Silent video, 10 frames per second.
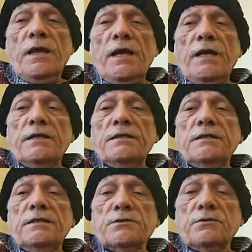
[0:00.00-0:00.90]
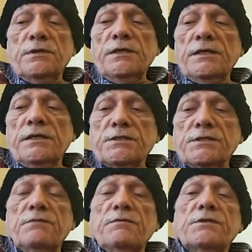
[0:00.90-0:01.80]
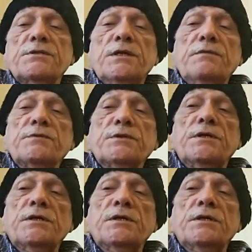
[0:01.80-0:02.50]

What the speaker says: And it's only industry which gives